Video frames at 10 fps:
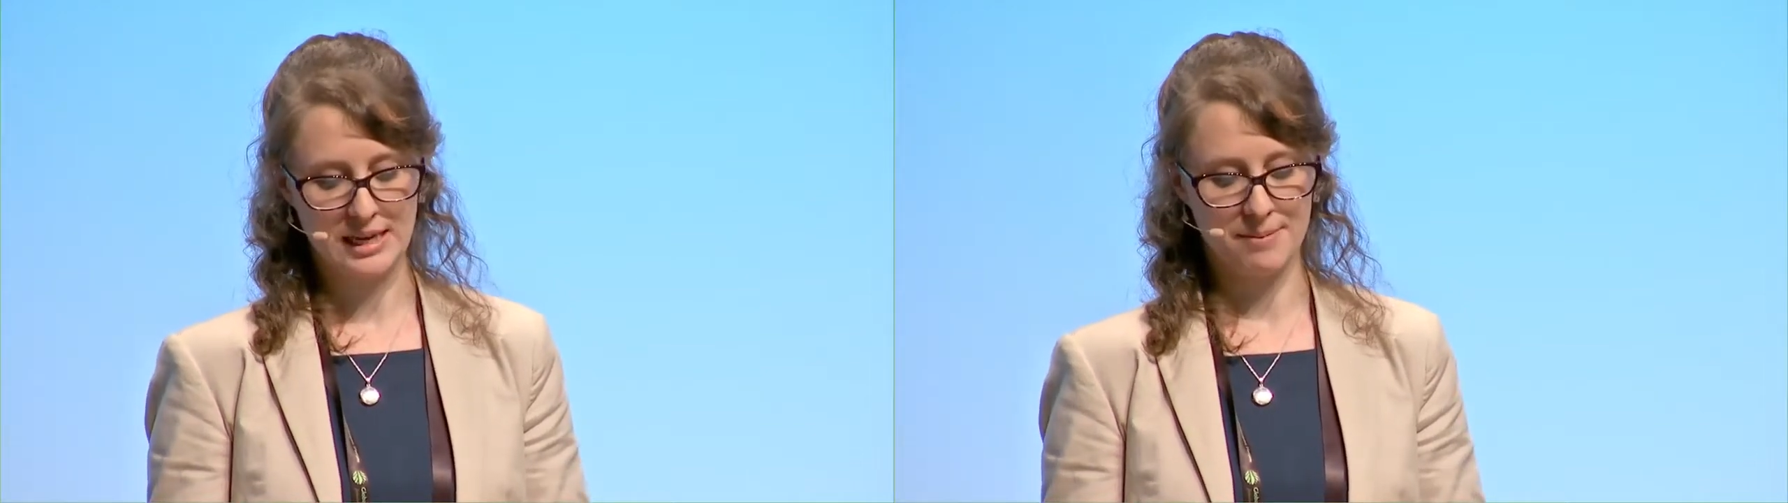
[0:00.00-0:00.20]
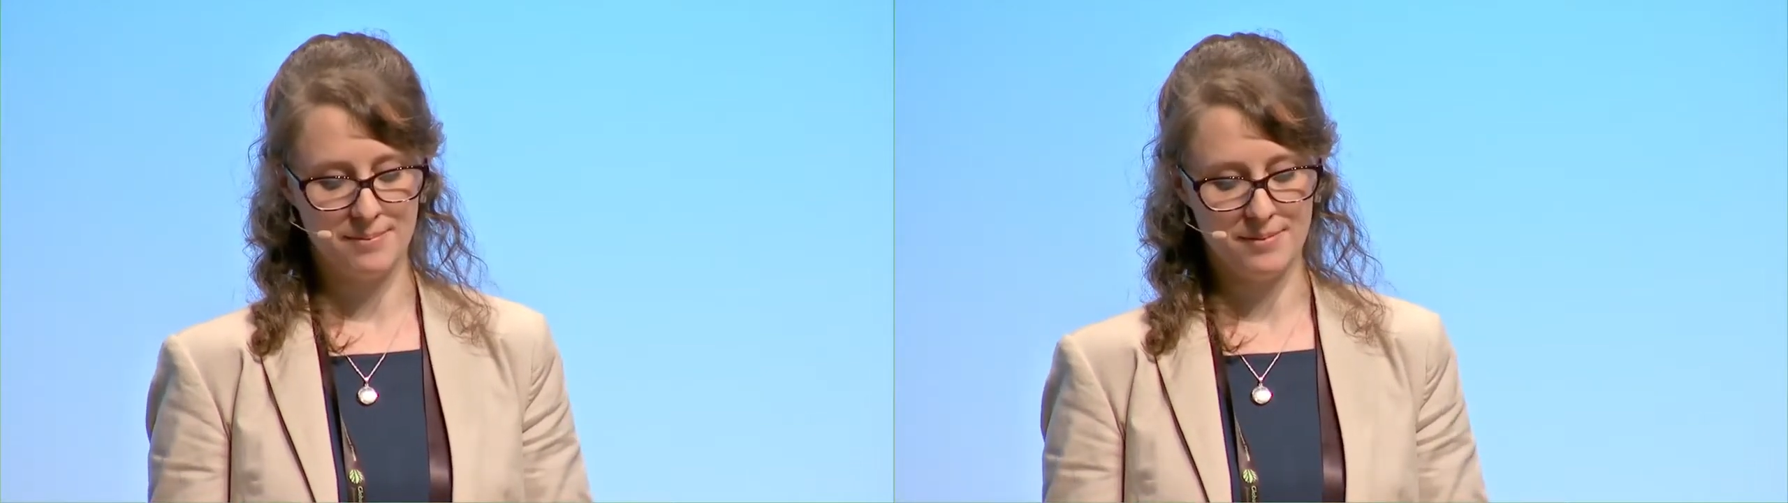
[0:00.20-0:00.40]

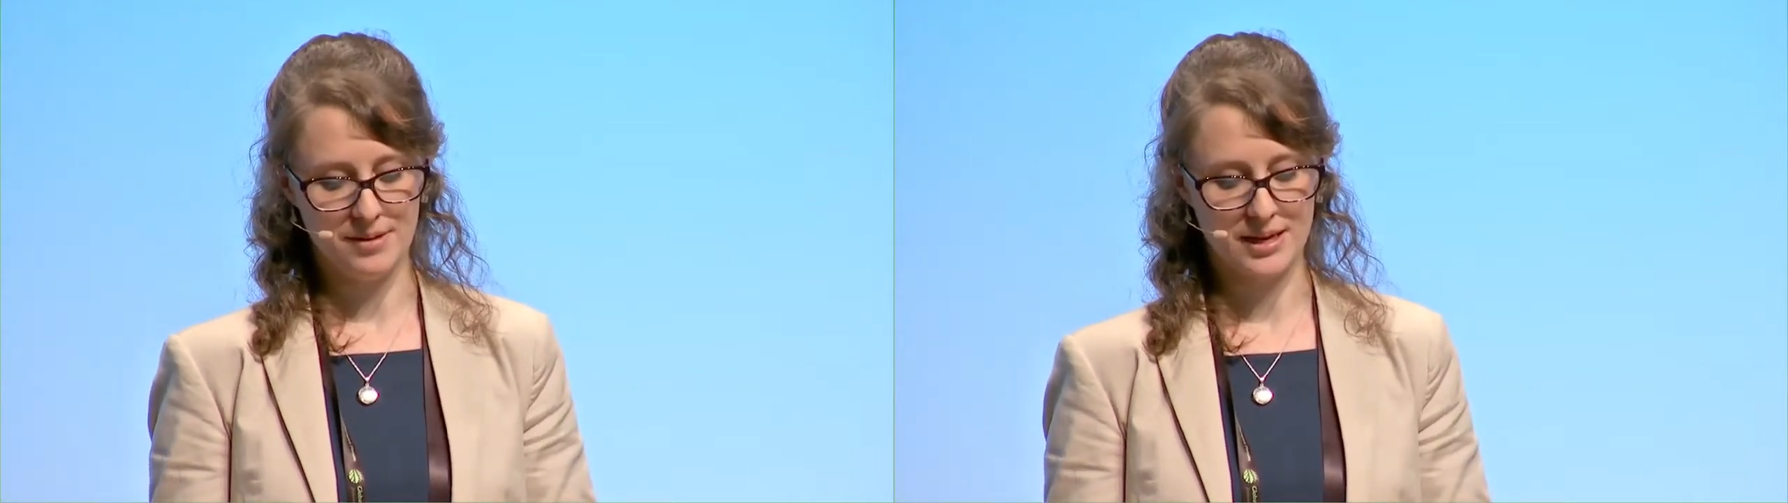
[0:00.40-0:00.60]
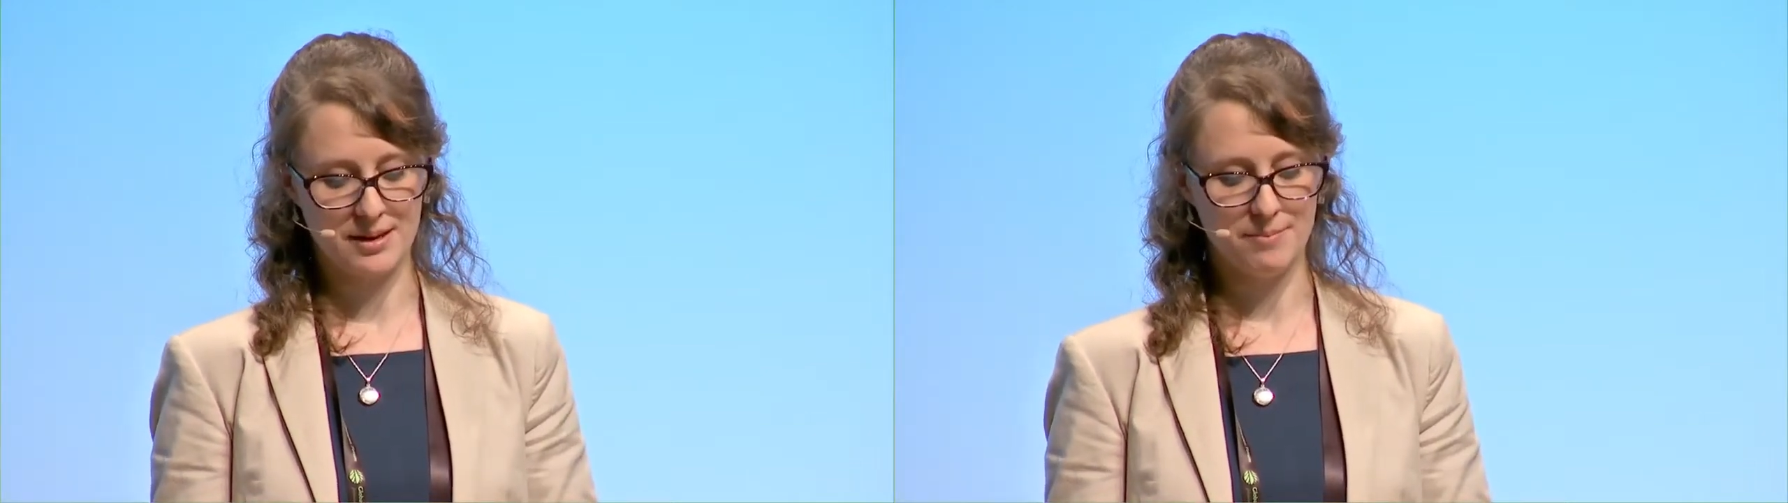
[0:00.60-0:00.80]

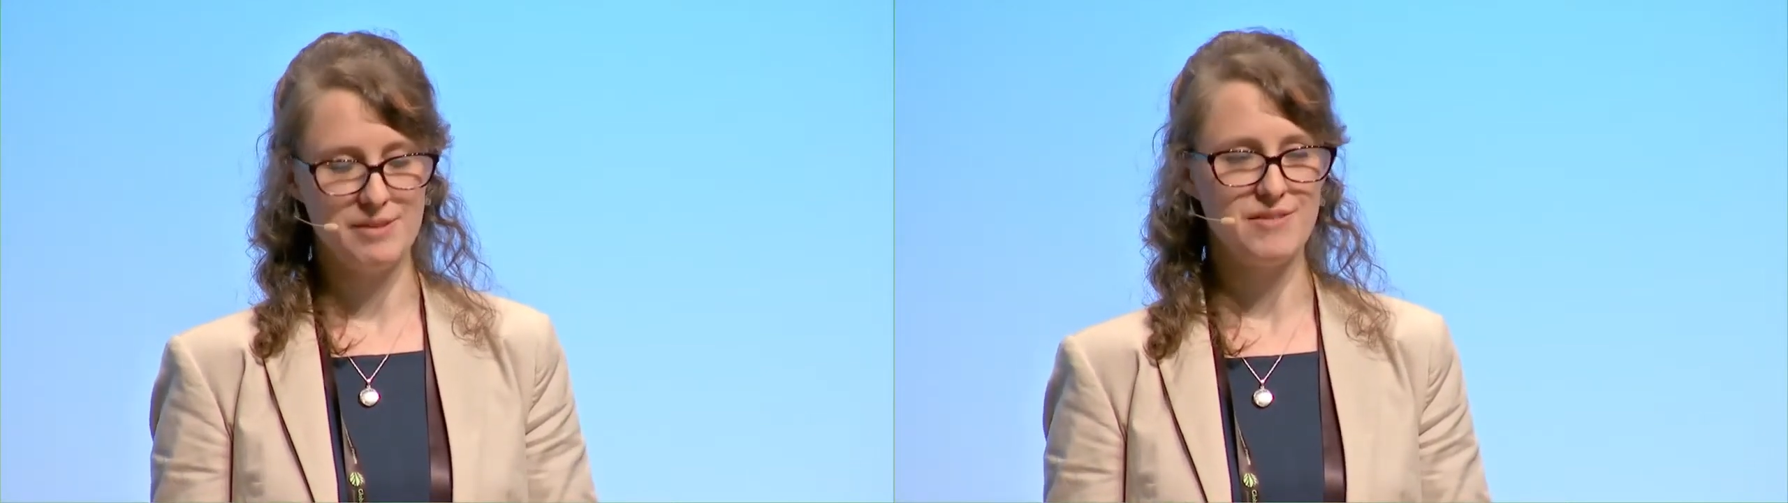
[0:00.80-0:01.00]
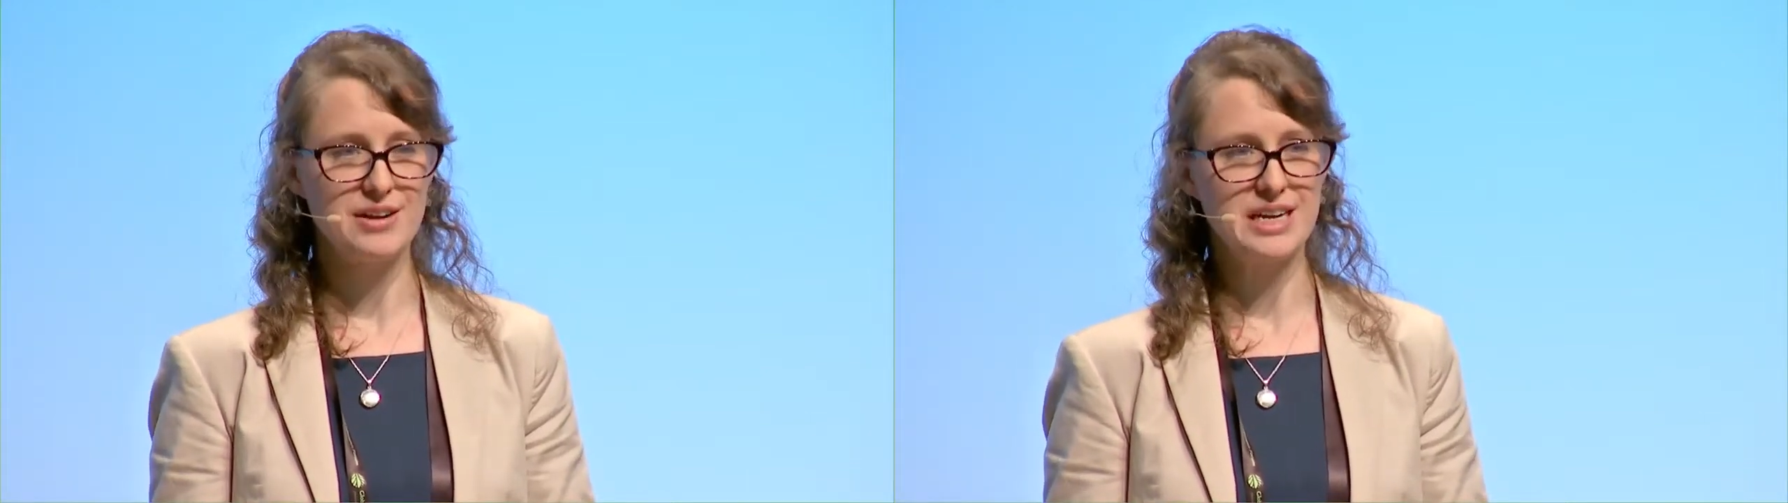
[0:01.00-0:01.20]
can
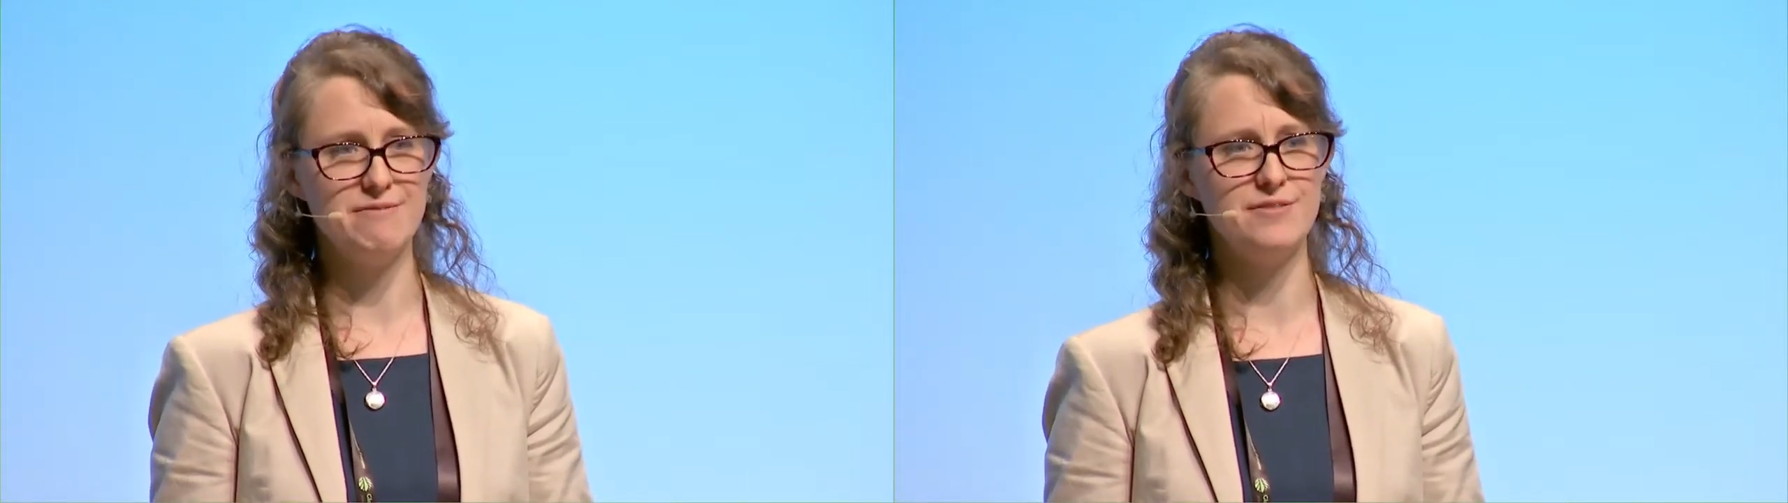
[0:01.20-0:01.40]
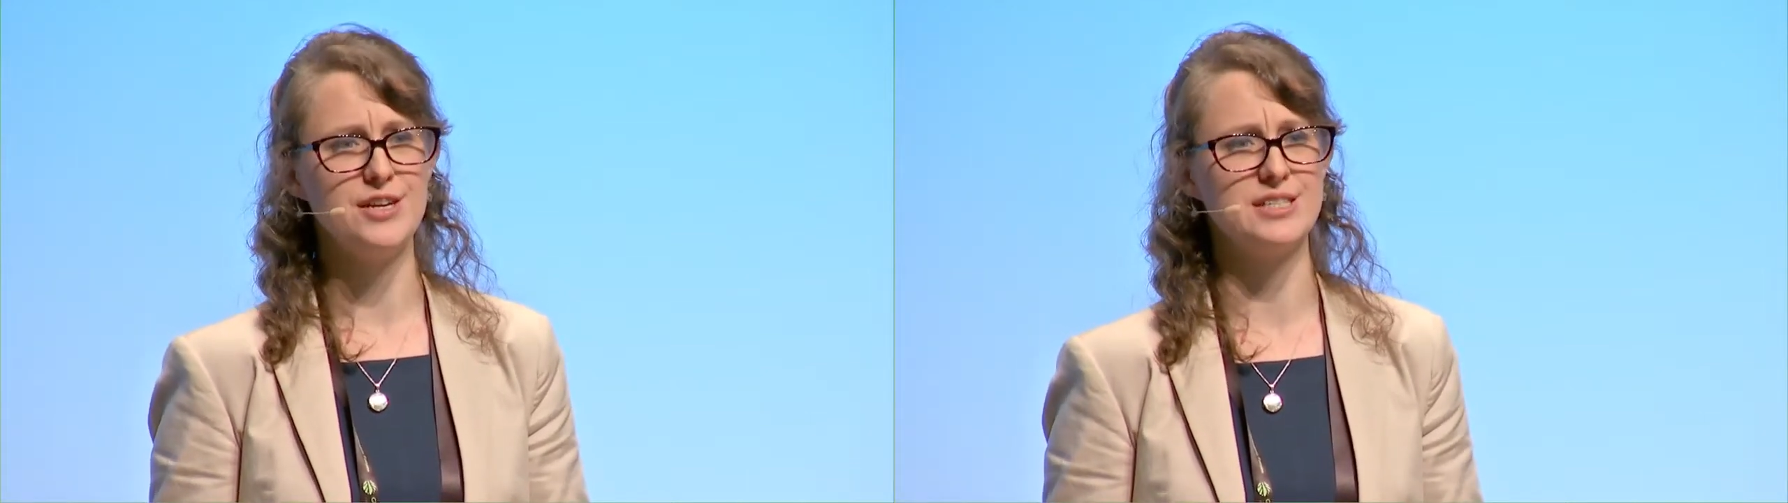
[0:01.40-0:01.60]
be very
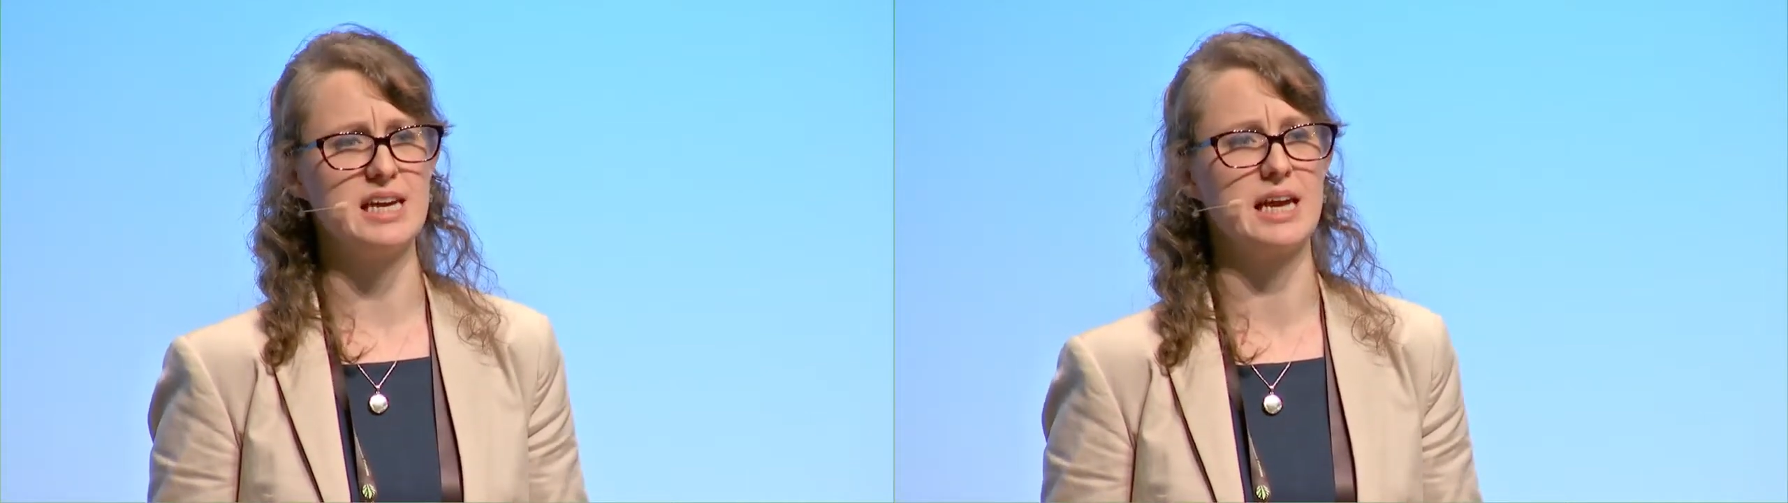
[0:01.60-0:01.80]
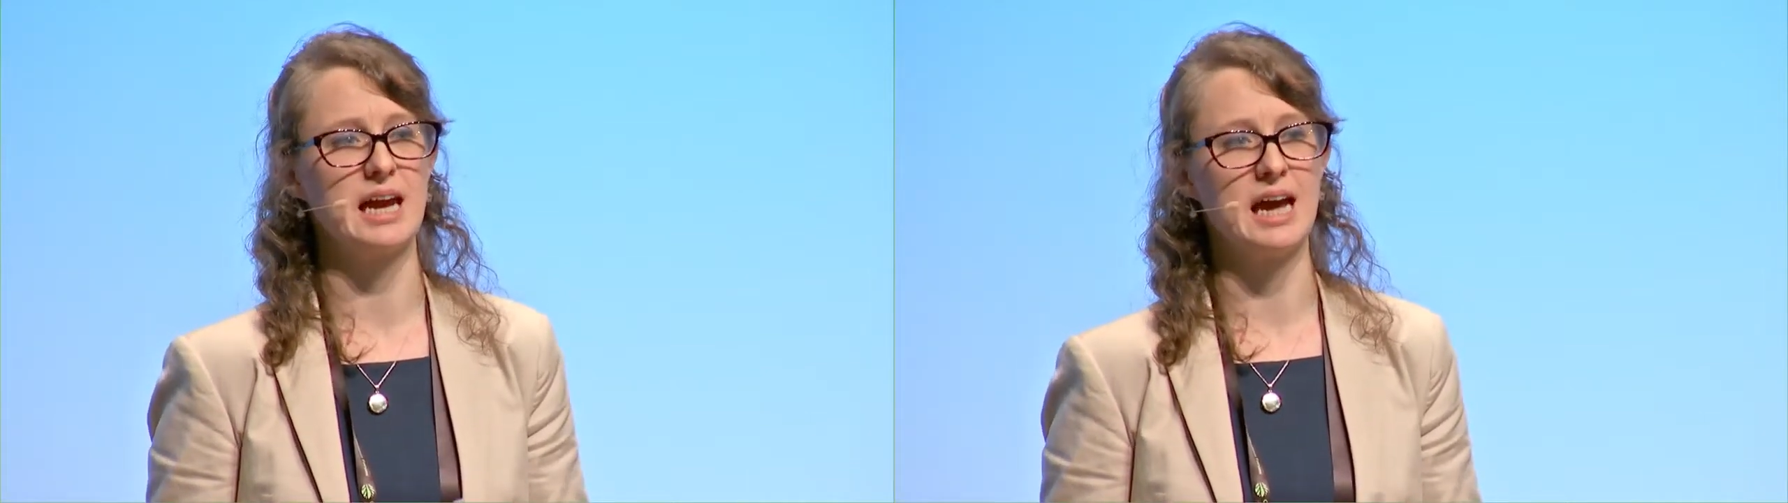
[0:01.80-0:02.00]
confusing